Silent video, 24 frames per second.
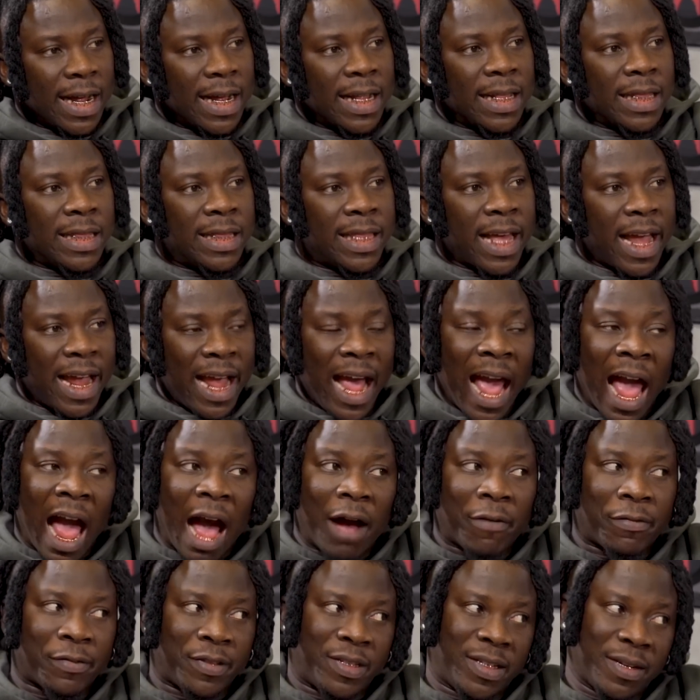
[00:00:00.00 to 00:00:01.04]
they
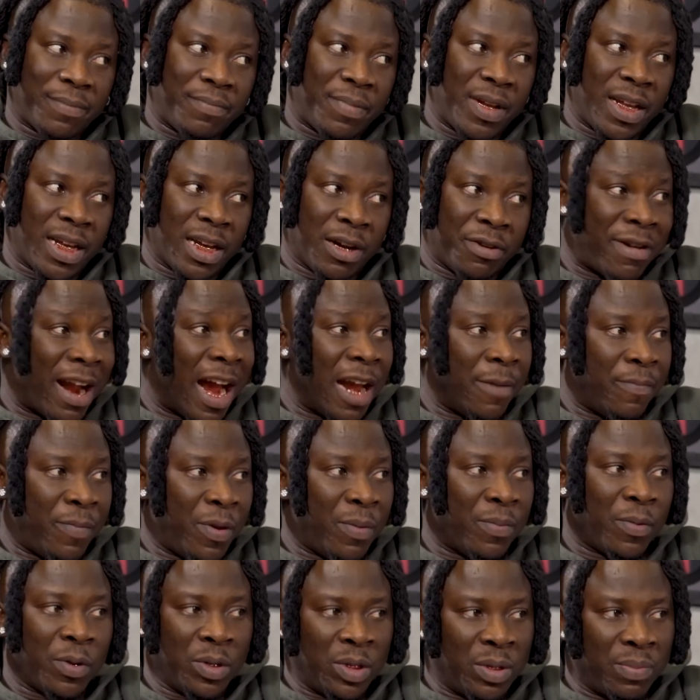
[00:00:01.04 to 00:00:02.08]
have to be the right
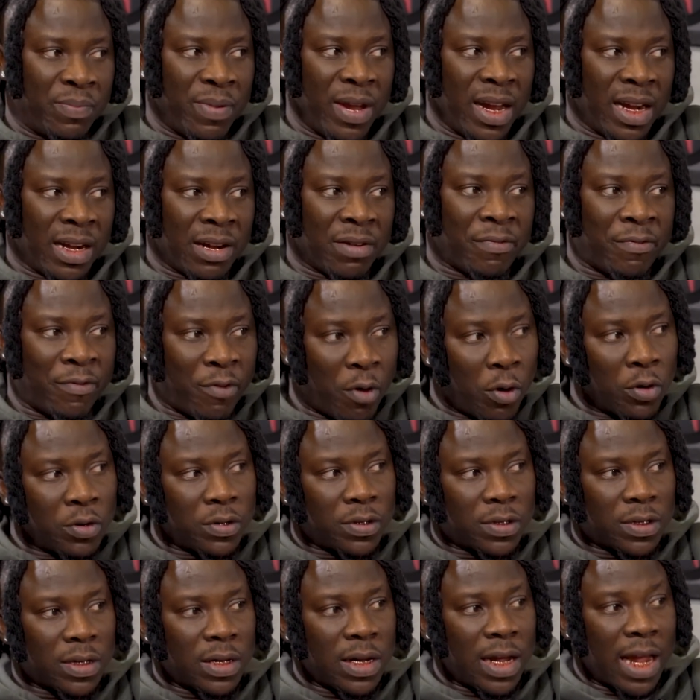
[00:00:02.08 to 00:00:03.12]
people to be in the front.